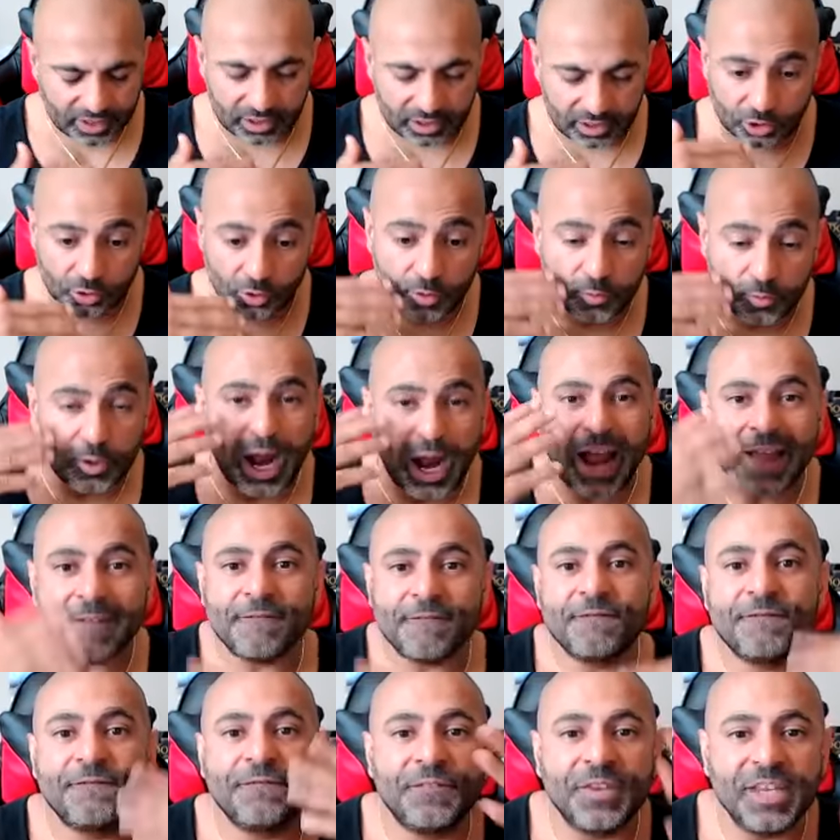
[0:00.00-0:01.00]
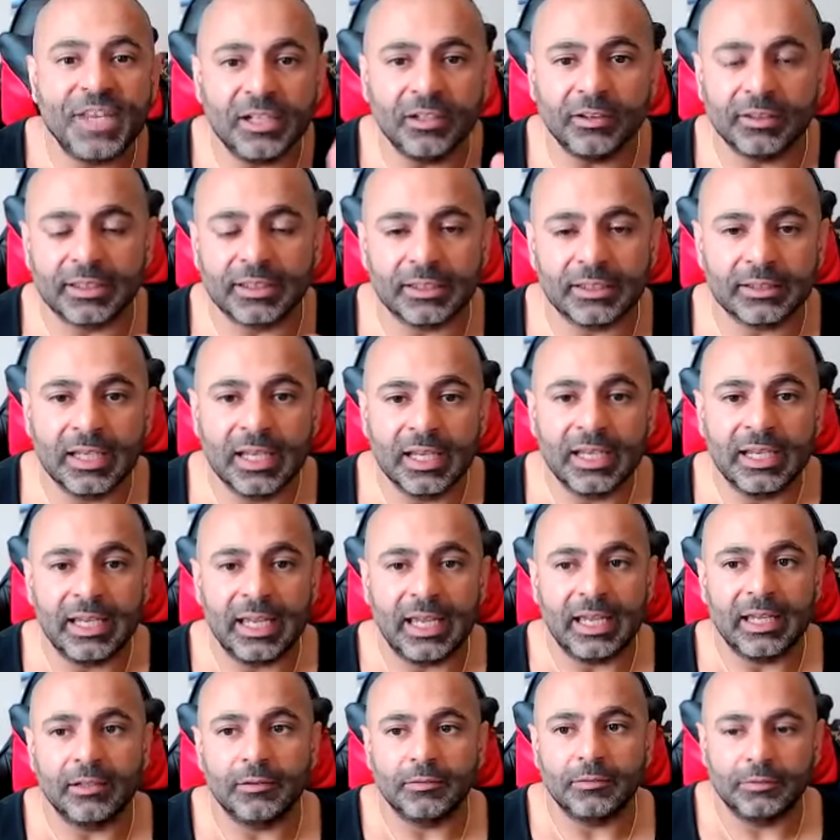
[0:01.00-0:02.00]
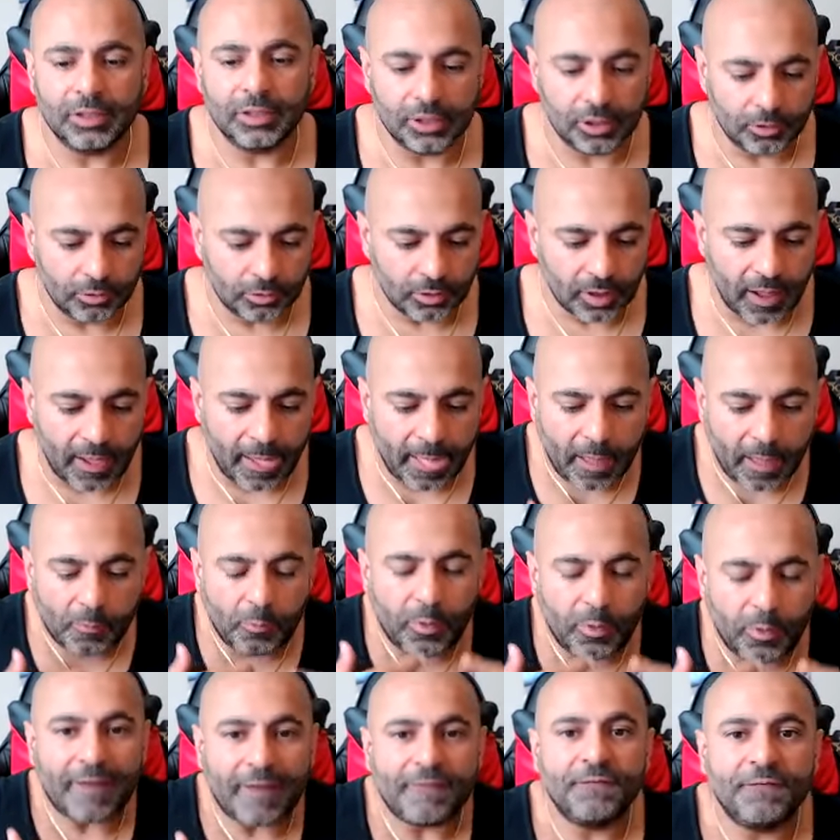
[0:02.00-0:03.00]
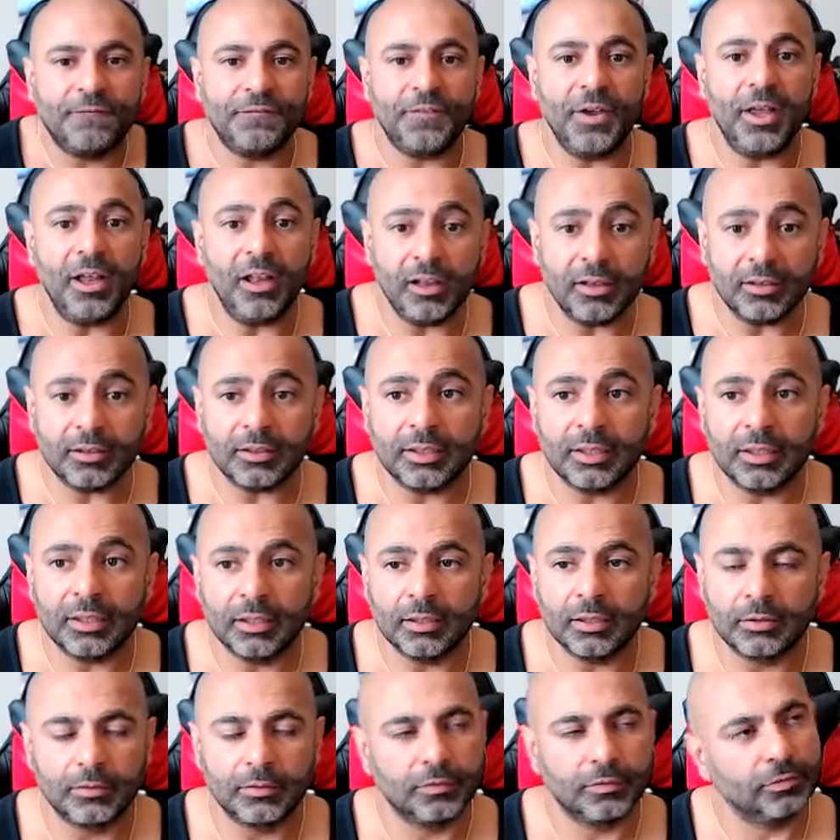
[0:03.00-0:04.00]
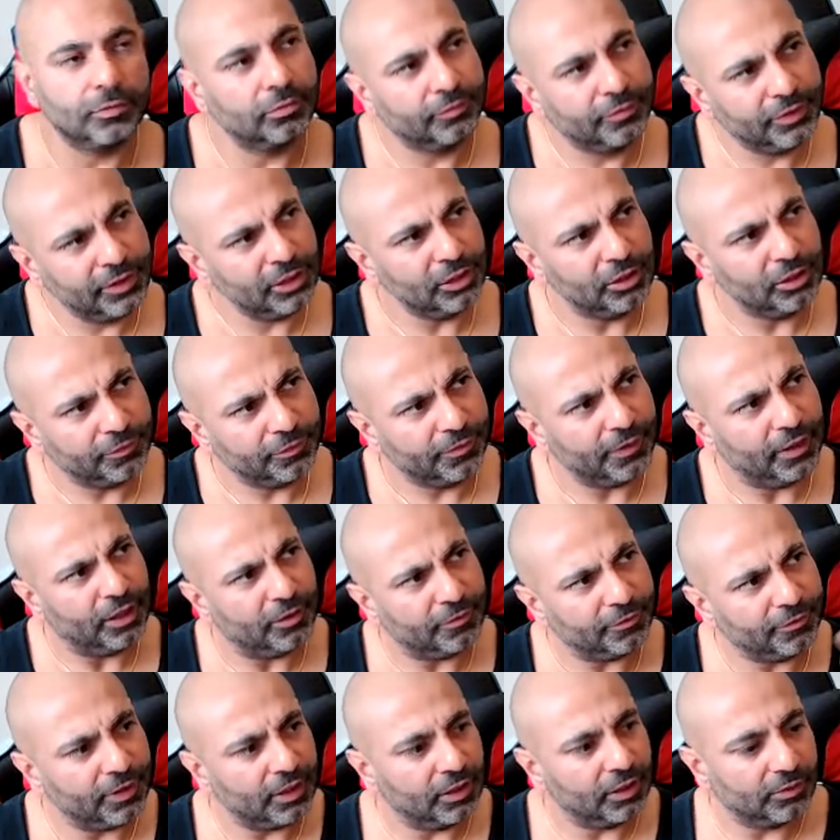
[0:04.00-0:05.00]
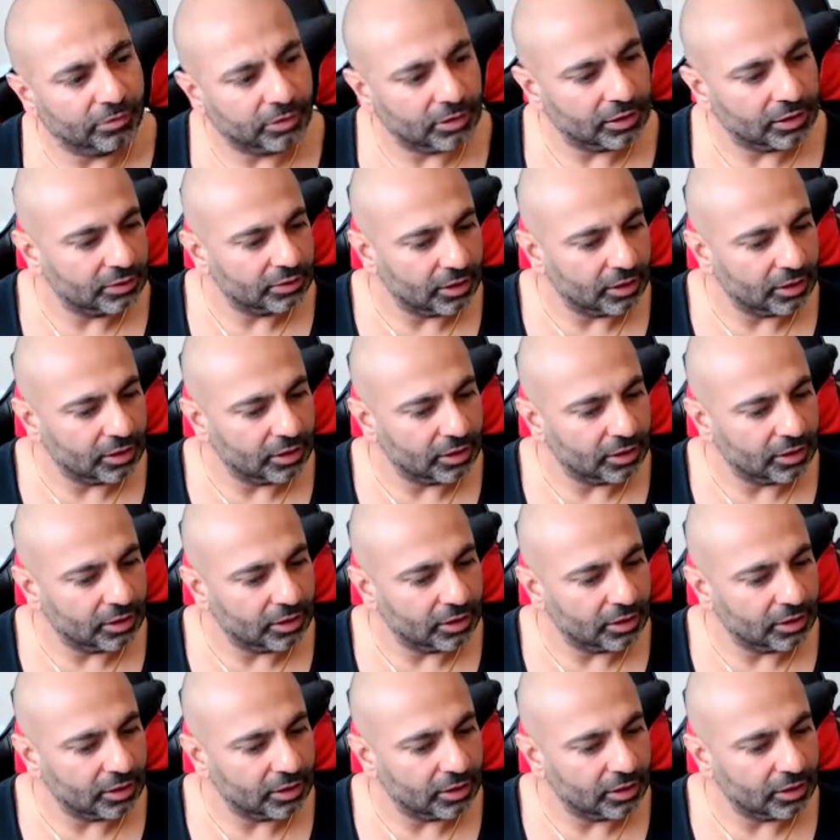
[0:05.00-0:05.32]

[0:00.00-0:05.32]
So I feel this, and you know, and what I felt, feel, felt, felt.